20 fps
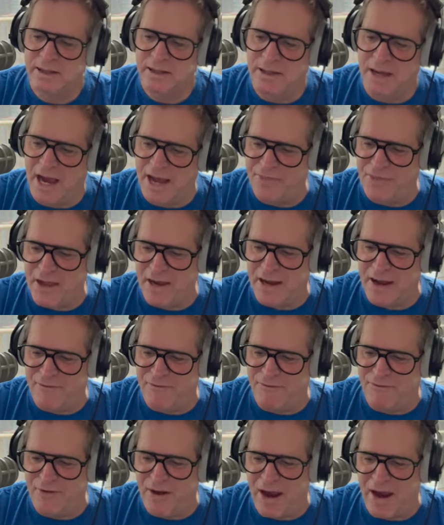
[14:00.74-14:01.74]
I think
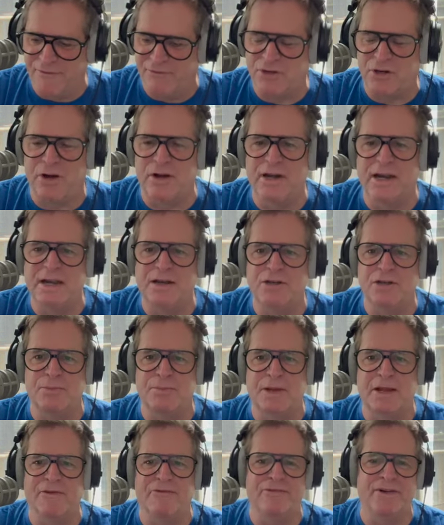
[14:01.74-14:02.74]
I've turned into
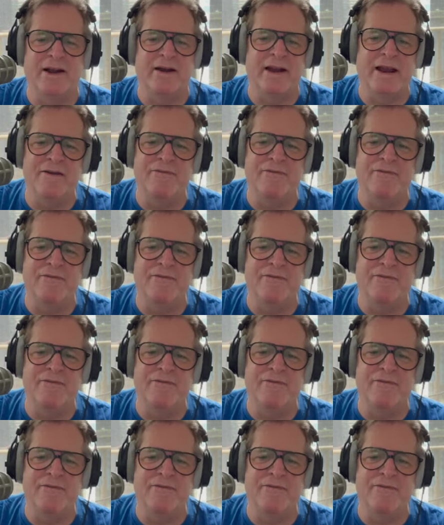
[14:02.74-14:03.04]
be a very